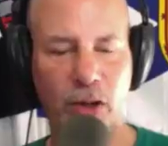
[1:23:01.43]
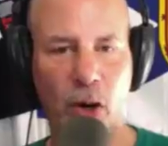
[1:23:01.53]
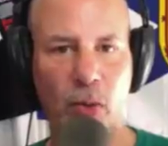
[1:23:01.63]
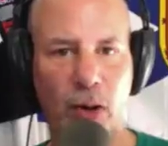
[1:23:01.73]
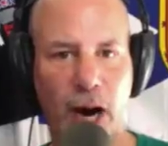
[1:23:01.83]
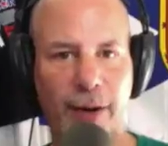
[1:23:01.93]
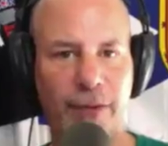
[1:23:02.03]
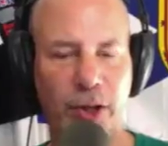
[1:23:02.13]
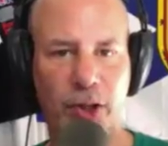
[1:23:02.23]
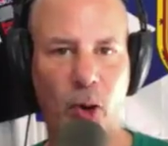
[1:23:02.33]
don't
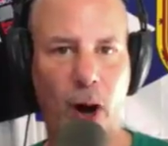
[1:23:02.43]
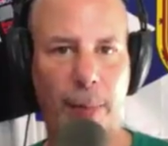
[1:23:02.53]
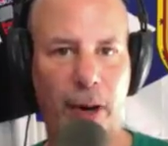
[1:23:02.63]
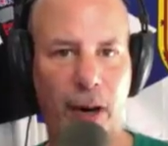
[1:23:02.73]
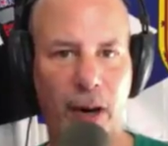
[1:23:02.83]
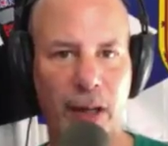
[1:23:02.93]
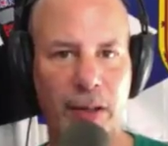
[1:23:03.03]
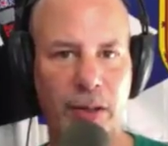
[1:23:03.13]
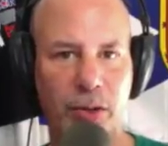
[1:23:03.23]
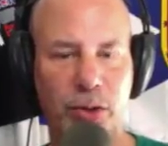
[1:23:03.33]
often show up
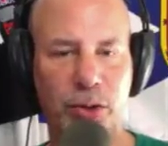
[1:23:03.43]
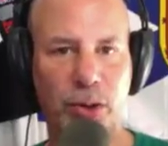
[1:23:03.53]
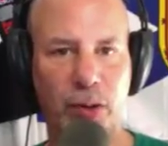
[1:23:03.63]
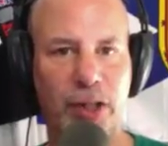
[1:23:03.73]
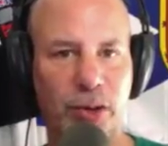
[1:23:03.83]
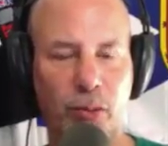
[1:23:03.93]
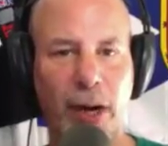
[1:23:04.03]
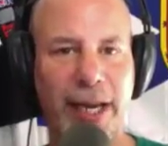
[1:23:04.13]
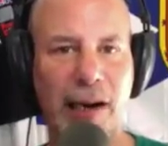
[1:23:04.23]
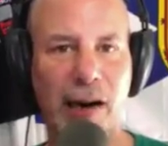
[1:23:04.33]
on tourist
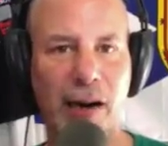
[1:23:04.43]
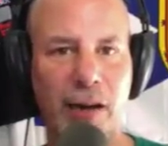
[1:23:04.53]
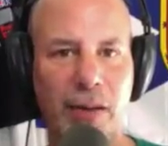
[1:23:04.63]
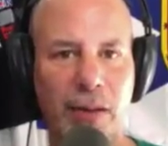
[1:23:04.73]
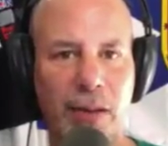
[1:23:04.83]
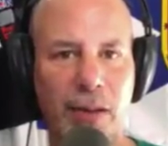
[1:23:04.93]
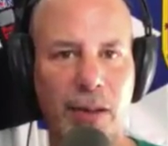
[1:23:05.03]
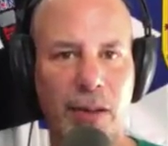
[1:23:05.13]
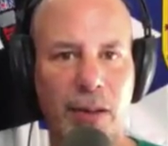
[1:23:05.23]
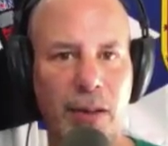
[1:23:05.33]
radar.
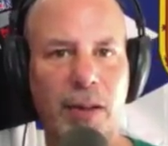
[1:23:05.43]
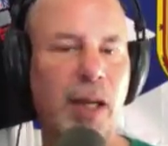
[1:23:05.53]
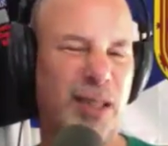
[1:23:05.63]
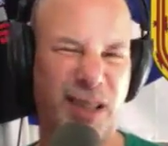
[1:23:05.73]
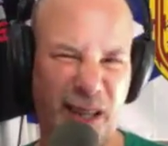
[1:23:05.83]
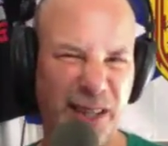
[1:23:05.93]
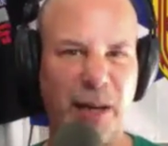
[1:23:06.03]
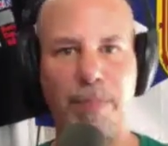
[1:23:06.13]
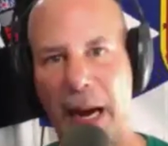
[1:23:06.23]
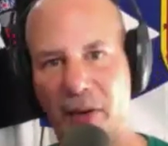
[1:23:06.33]
Yeah, it's
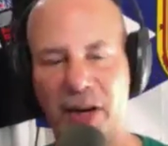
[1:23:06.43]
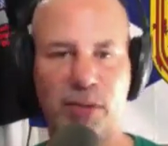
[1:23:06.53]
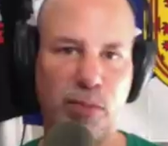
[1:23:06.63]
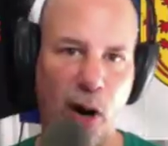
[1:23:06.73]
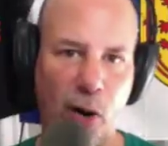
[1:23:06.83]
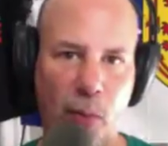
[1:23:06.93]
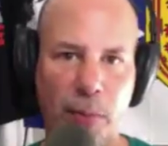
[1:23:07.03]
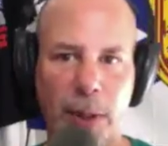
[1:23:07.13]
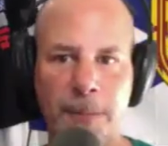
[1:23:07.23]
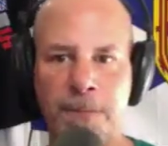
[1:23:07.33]
London, Paris,
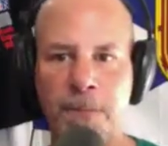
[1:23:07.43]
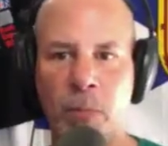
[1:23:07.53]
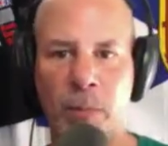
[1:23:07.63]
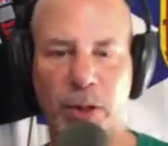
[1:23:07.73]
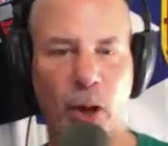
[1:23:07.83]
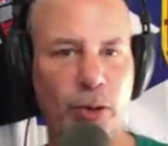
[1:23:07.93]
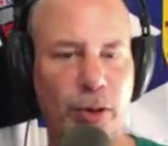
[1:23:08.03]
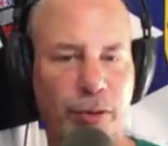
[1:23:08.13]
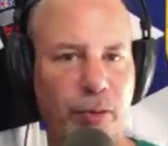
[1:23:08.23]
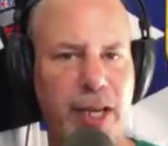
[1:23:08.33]
Rome. But those are
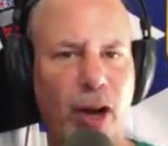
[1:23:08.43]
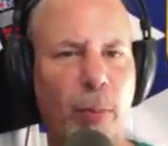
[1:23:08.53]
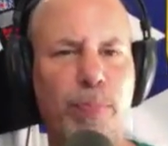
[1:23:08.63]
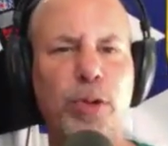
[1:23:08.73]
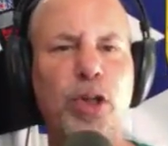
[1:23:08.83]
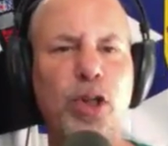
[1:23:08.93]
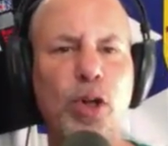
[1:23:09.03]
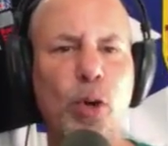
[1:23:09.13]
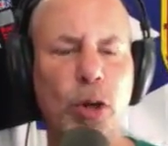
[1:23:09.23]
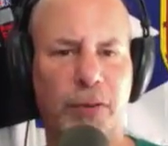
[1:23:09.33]
three that are
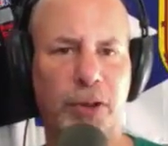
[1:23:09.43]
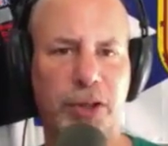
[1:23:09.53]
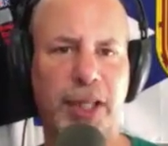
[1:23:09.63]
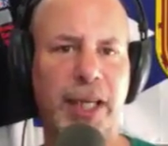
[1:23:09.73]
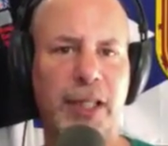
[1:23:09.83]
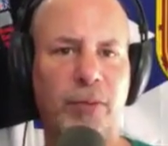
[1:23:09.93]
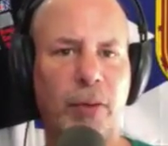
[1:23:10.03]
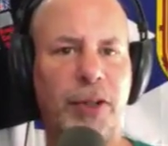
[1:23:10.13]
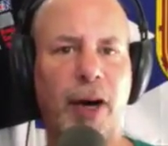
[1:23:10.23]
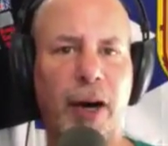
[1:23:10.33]
beautiful cities for
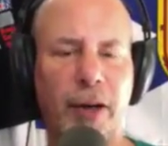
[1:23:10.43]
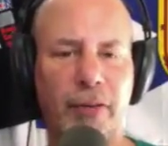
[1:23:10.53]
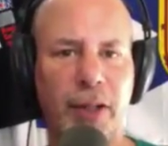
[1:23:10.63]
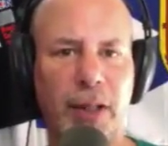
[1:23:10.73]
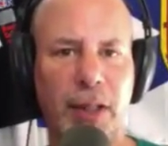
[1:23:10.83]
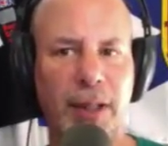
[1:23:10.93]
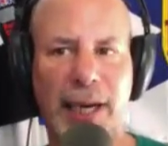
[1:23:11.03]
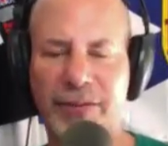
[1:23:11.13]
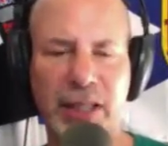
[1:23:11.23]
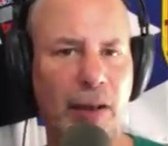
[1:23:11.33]
photography.
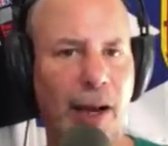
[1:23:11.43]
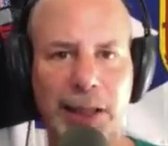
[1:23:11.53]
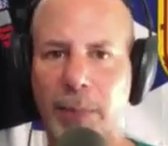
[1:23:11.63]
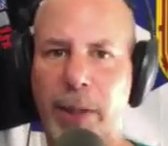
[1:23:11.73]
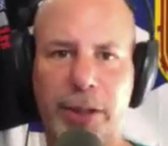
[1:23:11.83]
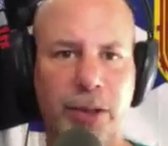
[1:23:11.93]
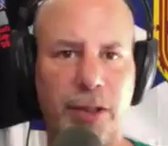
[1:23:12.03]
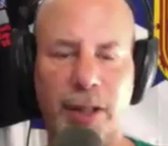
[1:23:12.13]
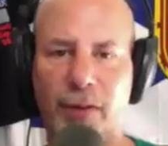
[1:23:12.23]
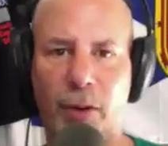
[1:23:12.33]
I've seen lots of pictures
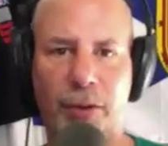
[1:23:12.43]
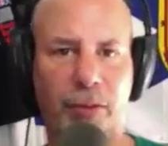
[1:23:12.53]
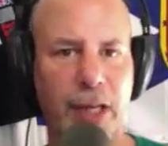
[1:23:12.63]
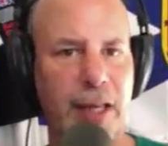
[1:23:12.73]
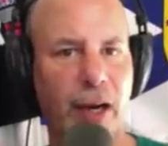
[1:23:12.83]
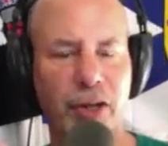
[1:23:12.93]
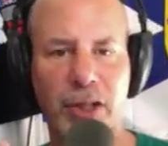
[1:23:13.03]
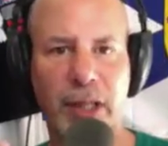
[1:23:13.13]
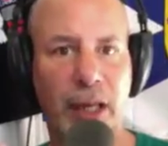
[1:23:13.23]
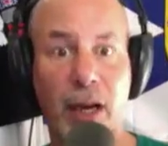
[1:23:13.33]
of all three that are
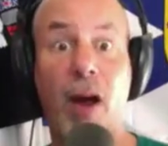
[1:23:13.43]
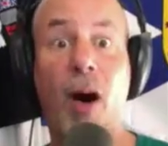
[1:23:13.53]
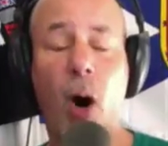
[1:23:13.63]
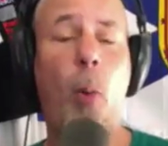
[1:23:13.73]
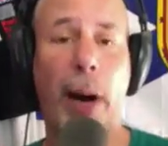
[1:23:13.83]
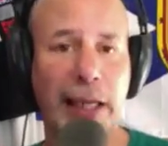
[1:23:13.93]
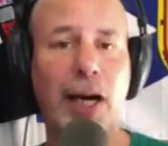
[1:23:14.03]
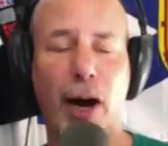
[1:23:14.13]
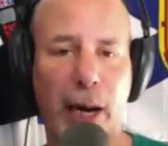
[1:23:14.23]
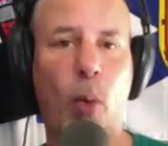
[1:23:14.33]
just like, oh my
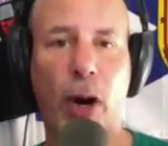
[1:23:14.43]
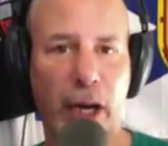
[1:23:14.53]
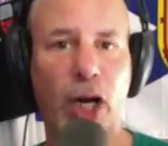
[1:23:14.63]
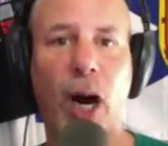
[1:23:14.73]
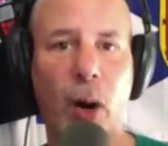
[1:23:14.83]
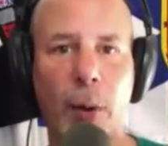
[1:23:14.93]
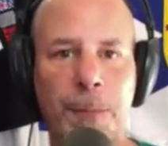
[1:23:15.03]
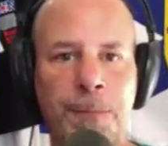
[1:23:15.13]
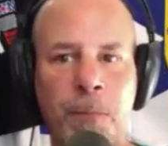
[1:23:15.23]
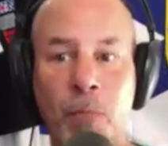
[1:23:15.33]
God, I want to go.
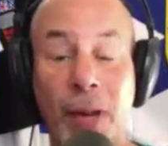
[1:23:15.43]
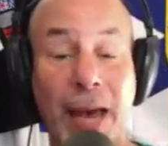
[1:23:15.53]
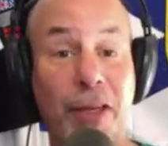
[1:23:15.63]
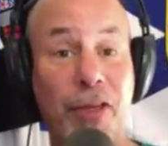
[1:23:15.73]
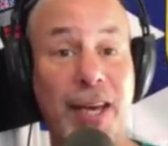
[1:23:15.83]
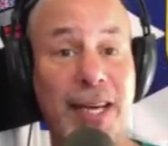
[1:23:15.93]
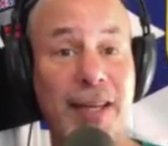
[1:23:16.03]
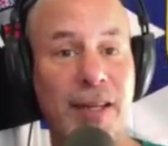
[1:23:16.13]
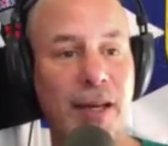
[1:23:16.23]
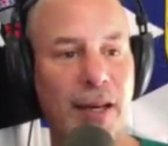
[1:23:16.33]
And the thing is,